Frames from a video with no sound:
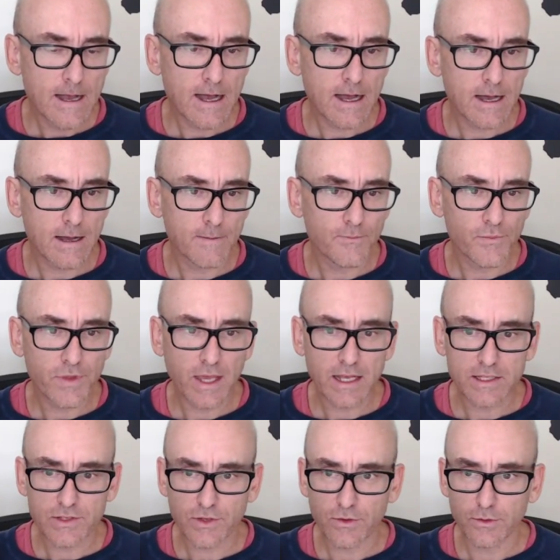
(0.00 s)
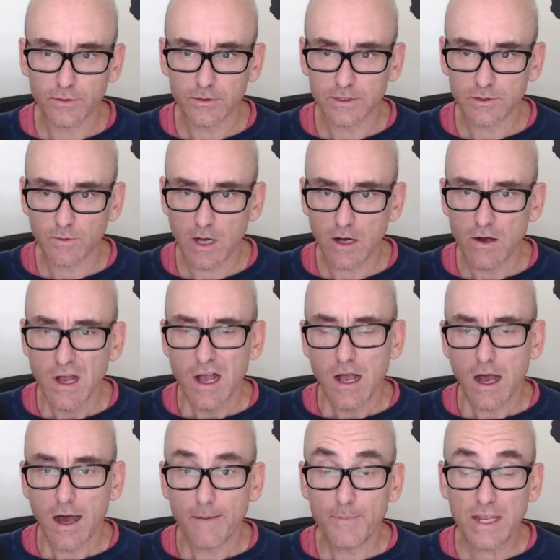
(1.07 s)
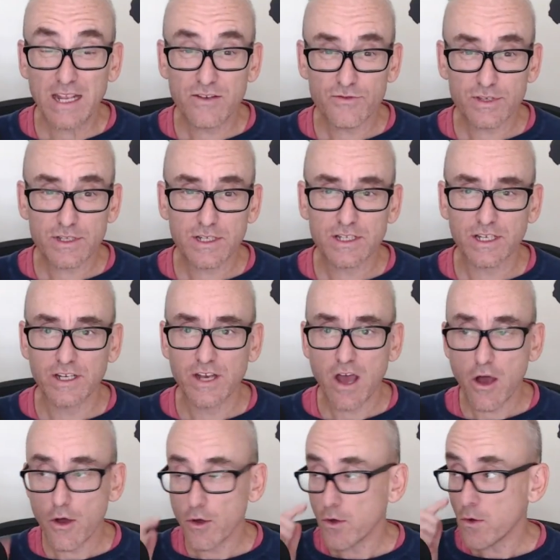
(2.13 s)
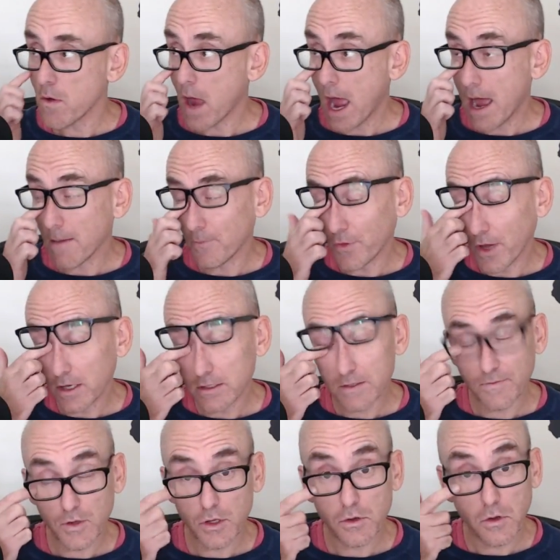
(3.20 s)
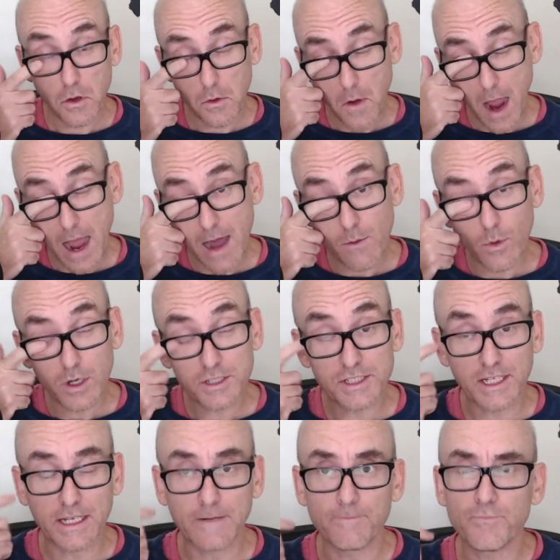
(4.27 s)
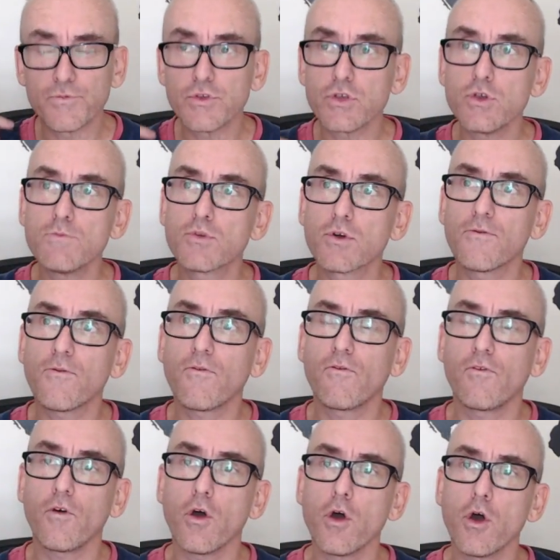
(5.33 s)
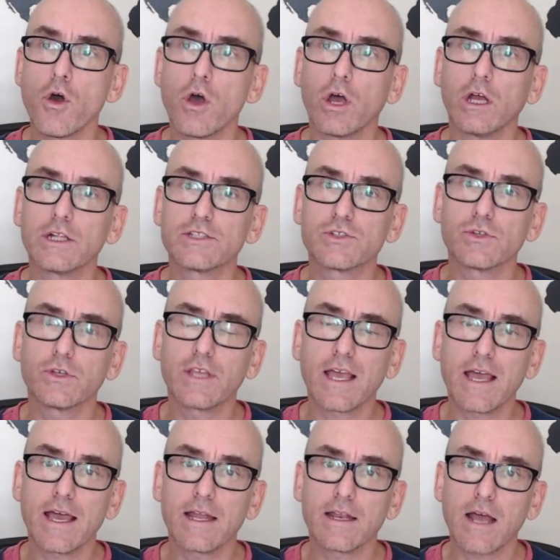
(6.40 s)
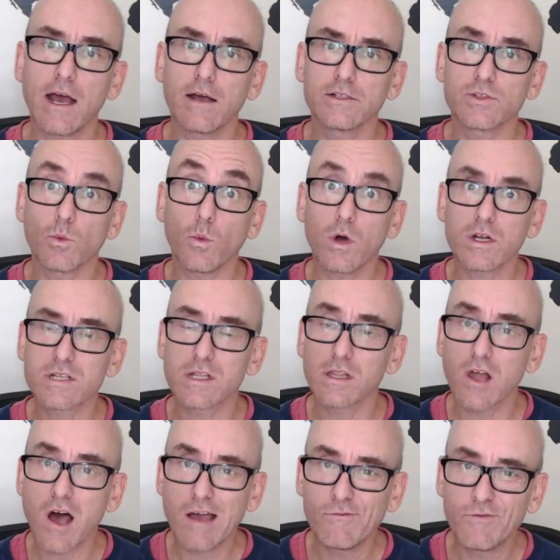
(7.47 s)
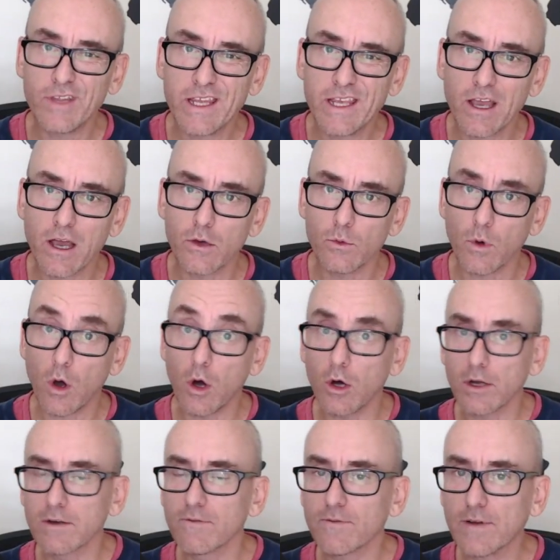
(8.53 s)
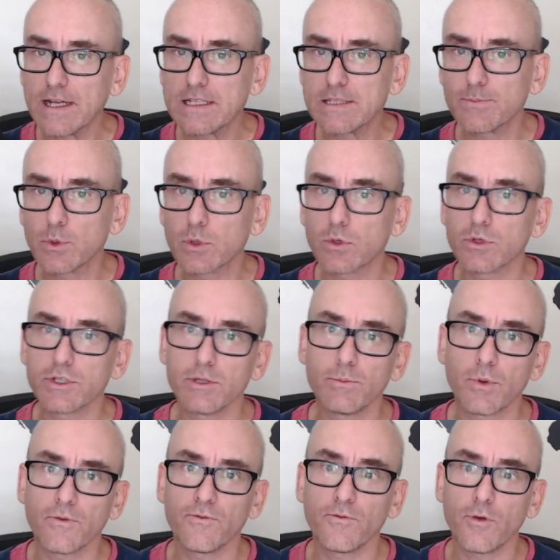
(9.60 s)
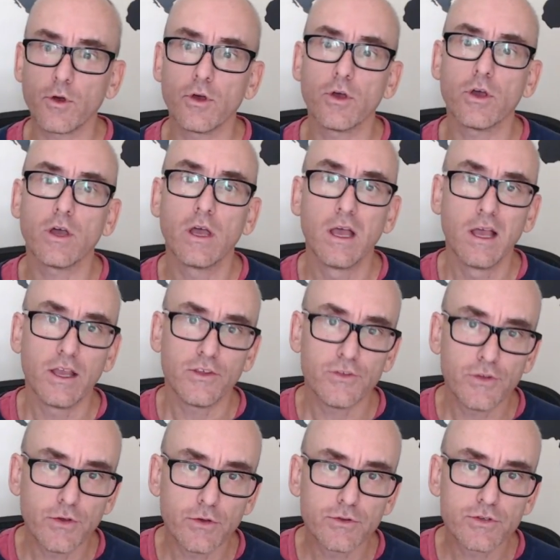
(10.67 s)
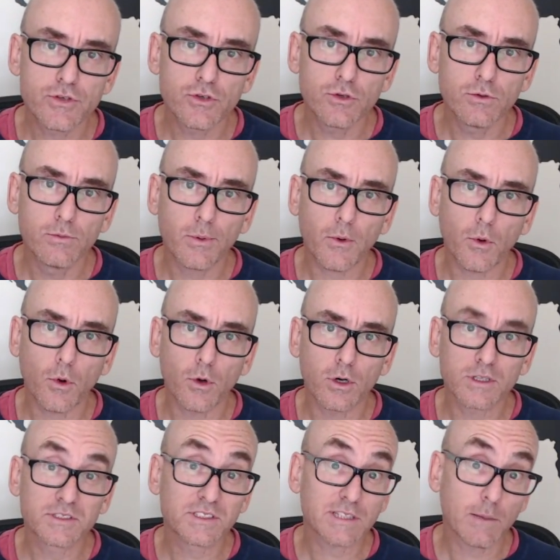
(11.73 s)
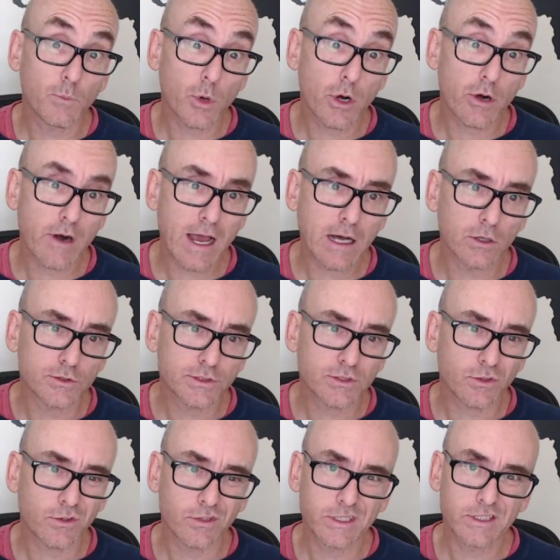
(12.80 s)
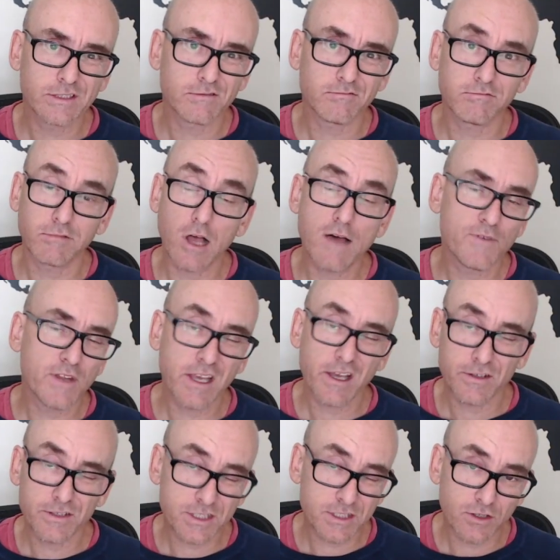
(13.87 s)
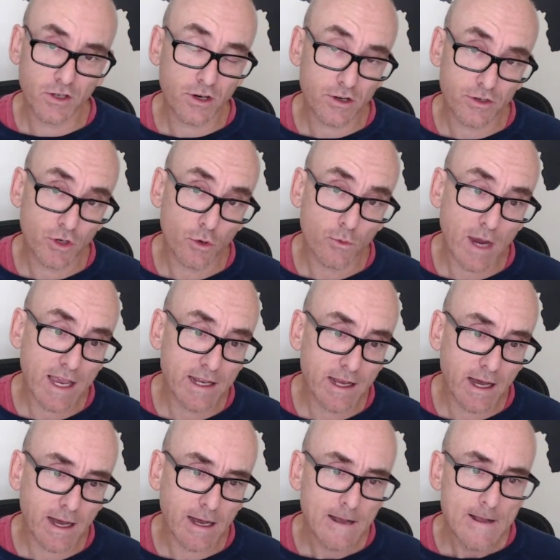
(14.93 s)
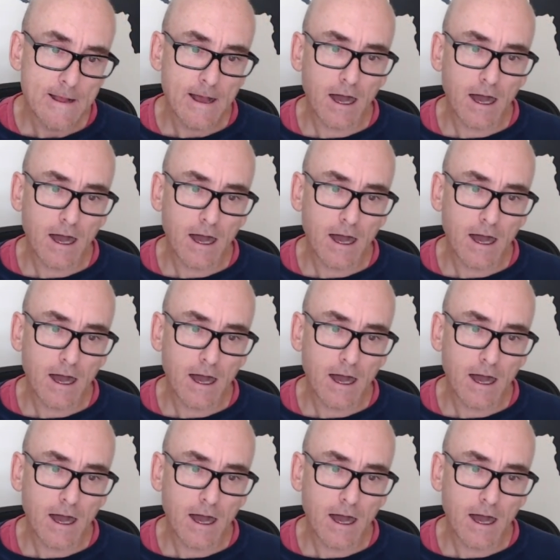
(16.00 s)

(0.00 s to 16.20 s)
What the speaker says: That's cool as well. I'd be interested to know, those of you who are watching, do you prefer to get to watch live video on Facebook, or do you prefer YouTube or somewhere else, or is live video just not on your radar?